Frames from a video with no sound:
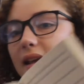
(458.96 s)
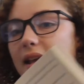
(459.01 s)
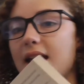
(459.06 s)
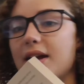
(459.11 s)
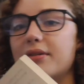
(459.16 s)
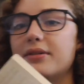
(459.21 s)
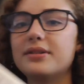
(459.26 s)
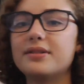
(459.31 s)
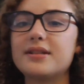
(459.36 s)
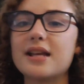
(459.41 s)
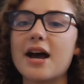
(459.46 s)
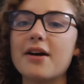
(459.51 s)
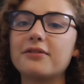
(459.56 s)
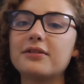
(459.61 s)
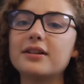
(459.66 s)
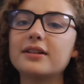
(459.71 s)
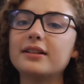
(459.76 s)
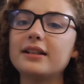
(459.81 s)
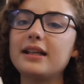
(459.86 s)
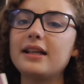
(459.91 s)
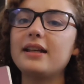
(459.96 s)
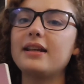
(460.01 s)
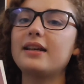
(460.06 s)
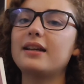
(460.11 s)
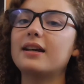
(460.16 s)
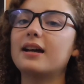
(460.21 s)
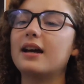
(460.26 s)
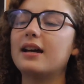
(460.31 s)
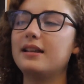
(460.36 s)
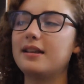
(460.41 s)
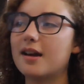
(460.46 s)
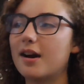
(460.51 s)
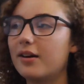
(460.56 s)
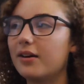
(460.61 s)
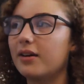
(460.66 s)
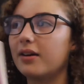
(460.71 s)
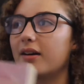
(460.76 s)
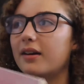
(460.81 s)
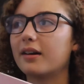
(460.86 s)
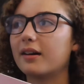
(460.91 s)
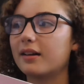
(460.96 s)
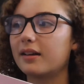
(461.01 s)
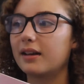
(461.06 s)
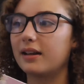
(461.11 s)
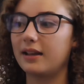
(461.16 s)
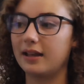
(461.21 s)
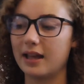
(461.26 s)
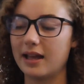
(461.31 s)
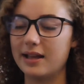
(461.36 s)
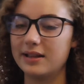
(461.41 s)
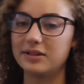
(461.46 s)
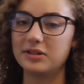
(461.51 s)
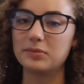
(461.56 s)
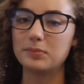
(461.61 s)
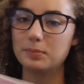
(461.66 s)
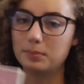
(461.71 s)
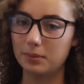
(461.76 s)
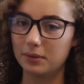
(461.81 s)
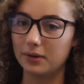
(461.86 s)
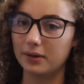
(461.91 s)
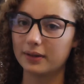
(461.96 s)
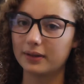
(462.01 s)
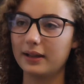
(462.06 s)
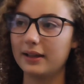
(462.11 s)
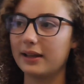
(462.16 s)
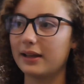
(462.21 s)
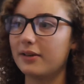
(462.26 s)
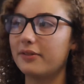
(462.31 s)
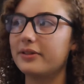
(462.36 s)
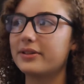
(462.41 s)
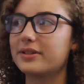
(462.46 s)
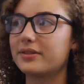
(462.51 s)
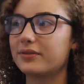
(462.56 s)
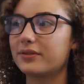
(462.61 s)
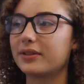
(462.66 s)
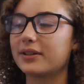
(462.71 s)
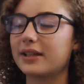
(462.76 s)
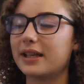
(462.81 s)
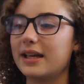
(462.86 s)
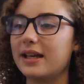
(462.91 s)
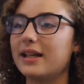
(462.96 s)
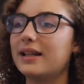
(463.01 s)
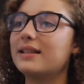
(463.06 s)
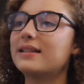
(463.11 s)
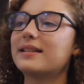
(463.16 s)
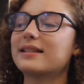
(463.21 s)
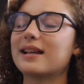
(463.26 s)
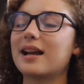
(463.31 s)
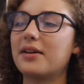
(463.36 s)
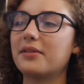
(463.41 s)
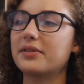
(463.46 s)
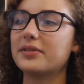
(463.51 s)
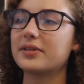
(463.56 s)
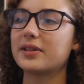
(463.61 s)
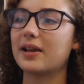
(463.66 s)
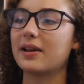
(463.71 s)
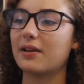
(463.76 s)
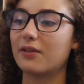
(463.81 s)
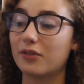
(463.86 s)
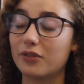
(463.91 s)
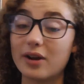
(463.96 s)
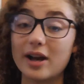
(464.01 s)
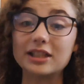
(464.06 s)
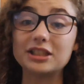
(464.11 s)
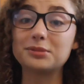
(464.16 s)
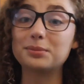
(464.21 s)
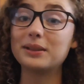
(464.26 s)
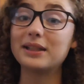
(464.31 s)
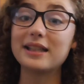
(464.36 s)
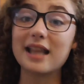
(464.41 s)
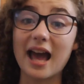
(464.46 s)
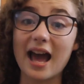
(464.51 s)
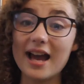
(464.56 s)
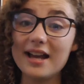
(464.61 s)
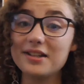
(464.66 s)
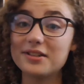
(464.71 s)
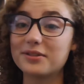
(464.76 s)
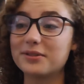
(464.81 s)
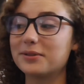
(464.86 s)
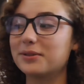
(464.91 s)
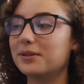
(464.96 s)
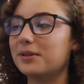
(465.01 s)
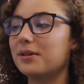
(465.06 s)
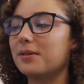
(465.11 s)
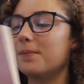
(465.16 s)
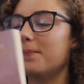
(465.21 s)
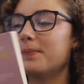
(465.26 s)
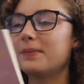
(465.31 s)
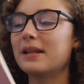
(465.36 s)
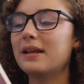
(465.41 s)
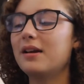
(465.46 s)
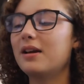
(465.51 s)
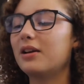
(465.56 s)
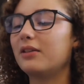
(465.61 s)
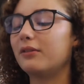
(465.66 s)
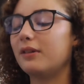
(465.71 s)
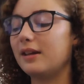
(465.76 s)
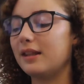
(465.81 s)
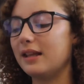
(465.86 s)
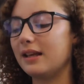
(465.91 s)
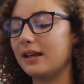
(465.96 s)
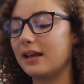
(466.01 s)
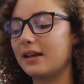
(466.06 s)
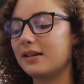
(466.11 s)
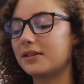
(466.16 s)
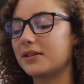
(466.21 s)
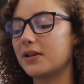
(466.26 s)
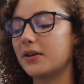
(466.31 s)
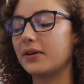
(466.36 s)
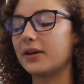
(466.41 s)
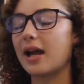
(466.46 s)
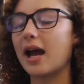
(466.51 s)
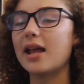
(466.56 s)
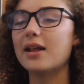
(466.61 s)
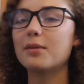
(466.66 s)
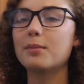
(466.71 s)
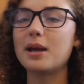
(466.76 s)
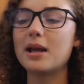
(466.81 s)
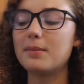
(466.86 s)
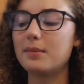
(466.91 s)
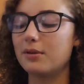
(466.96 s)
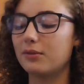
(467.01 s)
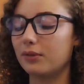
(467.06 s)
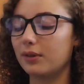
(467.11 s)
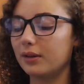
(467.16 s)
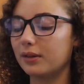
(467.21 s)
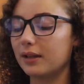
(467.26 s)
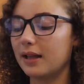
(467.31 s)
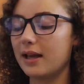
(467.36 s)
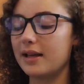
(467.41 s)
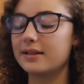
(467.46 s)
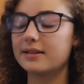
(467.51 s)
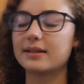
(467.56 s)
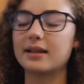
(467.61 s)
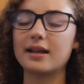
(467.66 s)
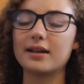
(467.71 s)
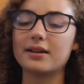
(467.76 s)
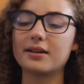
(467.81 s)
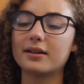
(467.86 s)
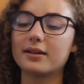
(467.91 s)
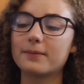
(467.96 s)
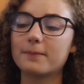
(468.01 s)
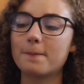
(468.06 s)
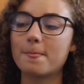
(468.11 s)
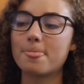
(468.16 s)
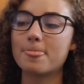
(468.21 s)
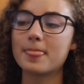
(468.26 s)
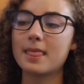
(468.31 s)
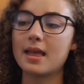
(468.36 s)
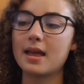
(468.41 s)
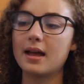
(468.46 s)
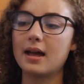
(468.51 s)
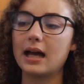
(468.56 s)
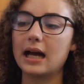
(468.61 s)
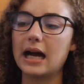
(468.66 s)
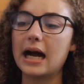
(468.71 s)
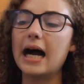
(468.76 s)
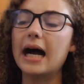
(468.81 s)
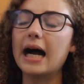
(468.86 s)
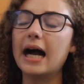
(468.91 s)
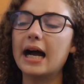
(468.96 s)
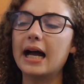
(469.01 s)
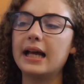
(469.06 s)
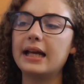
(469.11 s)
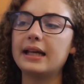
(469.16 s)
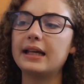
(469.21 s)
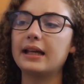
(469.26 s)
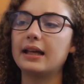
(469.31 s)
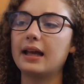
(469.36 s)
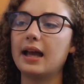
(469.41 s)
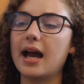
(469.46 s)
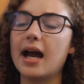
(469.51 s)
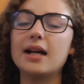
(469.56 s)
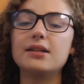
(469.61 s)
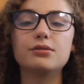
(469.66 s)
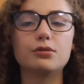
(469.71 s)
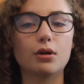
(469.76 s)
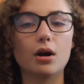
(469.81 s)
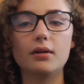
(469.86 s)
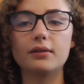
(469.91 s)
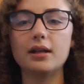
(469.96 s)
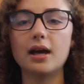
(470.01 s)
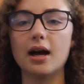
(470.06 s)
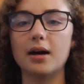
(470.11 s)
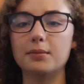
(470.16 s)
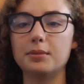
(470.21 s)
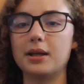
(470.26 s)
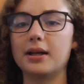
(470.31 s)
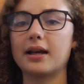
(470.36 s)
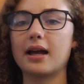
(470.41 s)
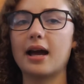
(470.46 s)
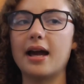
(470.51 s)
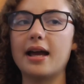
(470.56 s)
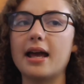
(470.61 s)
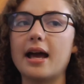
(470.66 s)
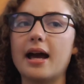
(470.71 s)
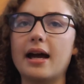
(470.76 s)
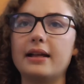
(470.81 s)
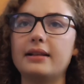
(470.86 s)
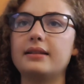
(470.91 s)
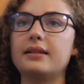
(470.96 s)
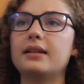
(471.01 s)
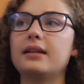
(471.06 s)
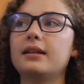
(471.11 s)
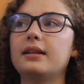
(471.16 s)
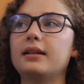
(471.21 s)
it was definitely a younger kid's book. It was for kids, and I was, a freshman in high school reading it, so it kind of made me realize, I had grown up. I had,